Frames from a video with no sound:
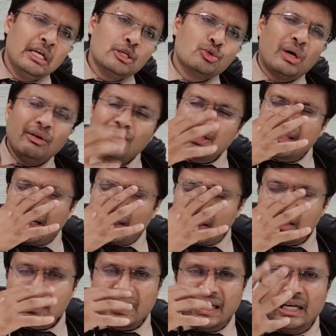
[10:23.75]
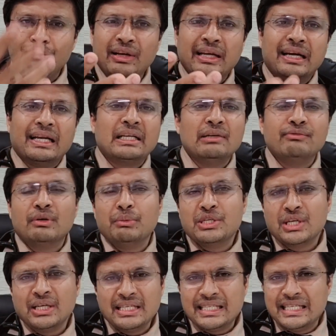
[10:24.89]
So I wish that this scientifically correct
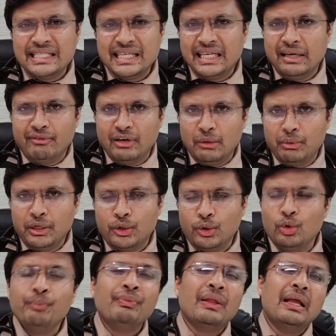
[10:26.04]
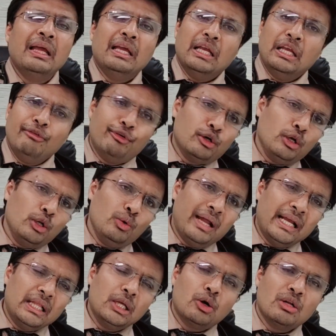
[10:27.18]
information is easily available to you. If at all you
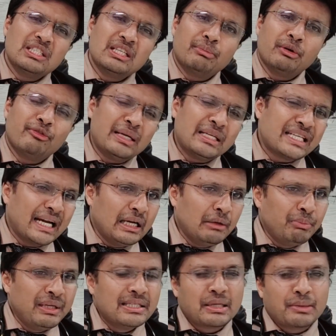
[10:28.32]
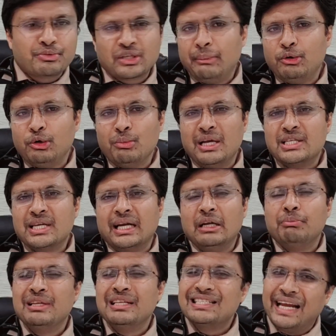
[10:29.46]
like the concept of my channel, please subscribe to my channel,
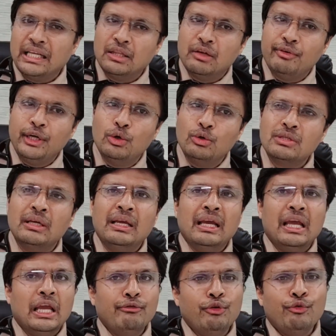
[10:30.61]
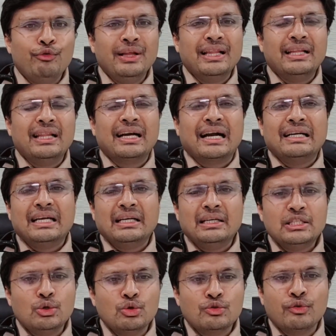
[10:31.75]
please like the videos. If you feel that the content
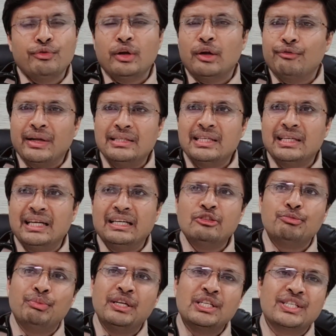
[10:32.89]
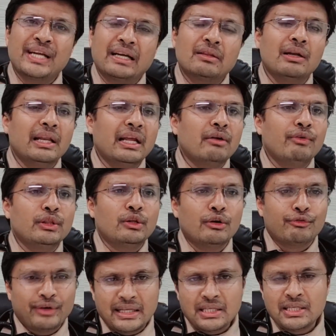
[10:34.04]
is useful for your friends and relatives, please share the link with your
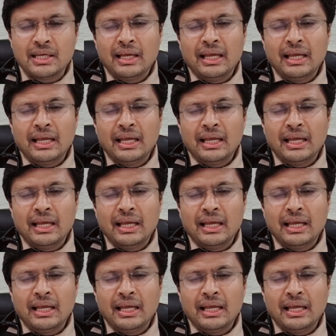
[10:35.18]
friends.